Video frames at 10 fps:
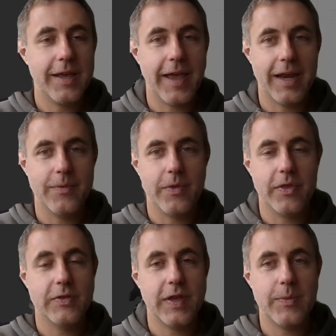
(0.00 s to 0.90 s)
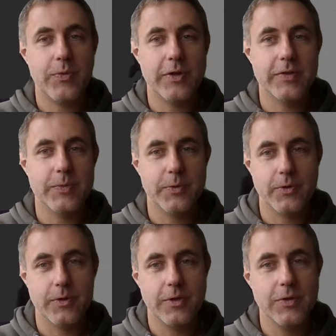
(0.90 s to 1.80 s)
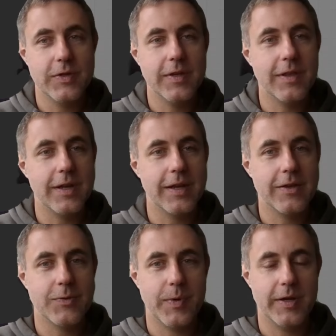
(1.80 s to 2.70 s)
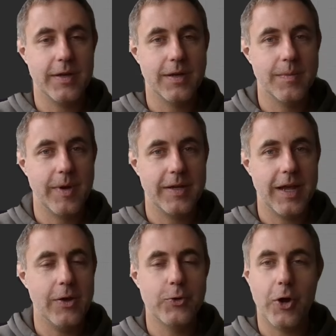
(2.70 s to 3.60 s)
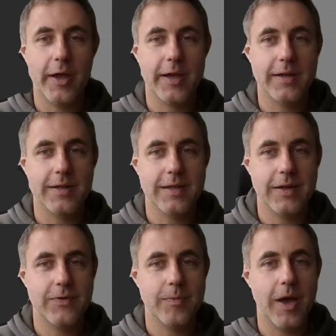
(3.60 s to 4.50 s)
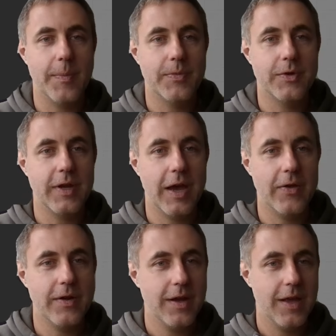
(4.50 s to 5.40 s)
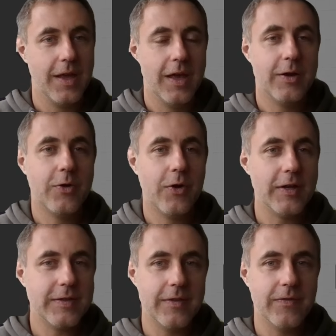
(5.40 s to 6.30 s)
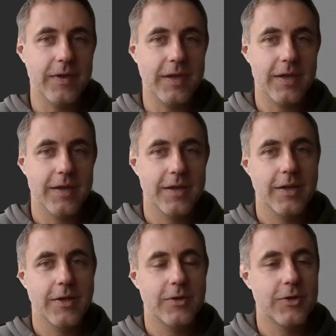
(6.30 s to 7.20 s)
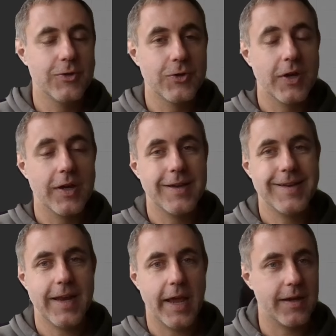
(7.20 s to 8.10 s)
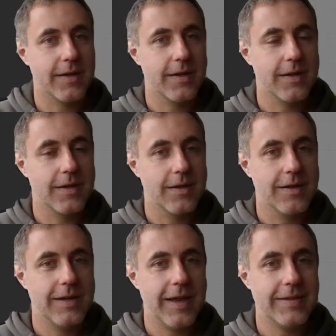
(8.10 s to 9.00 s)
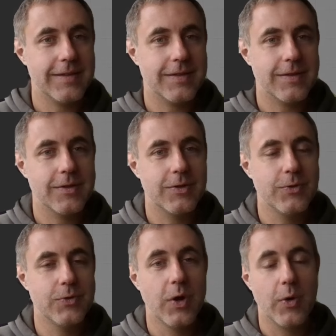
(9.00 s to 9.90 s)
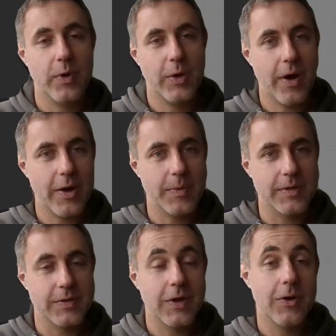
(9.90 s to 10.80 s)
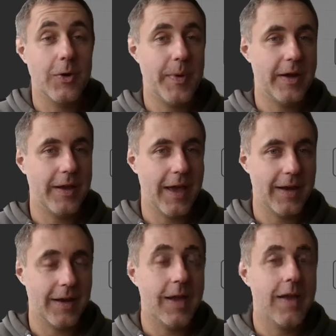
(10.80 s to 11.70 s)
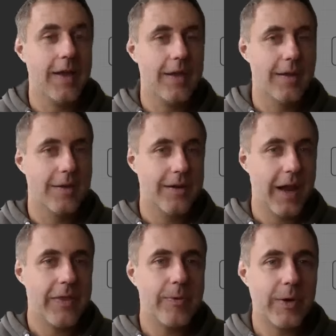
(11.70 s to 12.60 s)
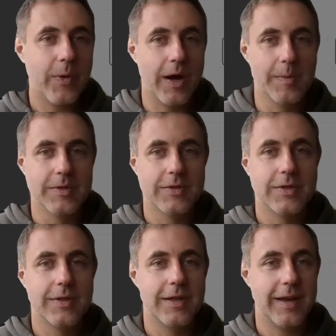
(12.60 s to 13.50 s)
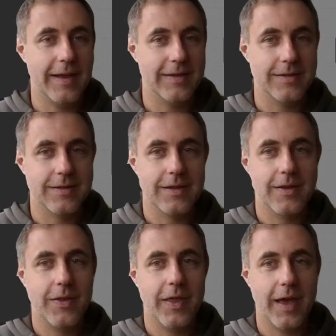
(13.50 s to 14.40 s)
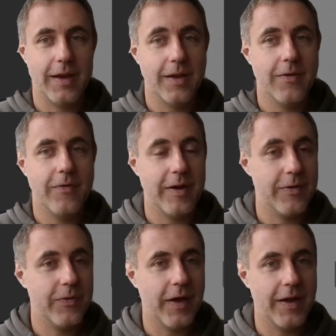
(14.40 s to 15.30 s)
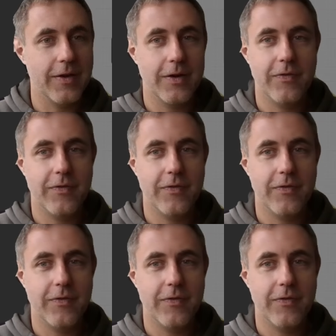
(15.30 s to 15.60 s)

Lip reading: again with the same principle using the linkage button, but now drawing it instead from up to down across the V to connect tests to requirements, or better yet, connect the requirements to the tests that verify or